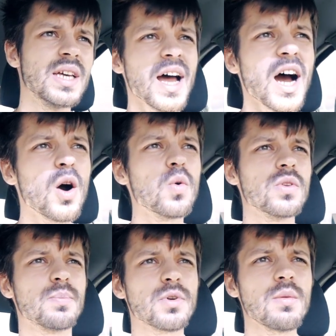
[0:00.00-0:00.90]
Now,
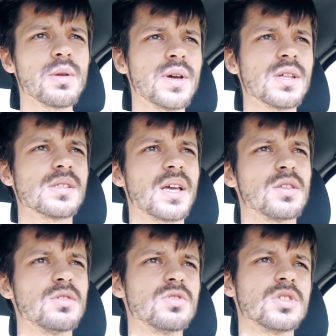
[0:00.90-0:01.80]
the problem is that
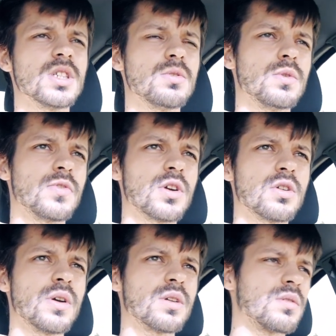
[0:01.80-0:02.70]
usually if you're
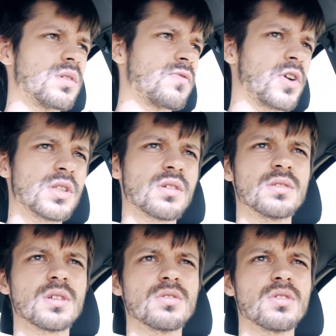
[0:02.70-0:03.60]
going to this first
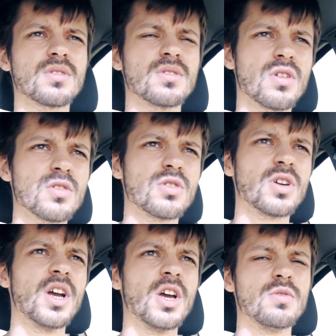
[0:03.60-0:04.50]
contact doctor,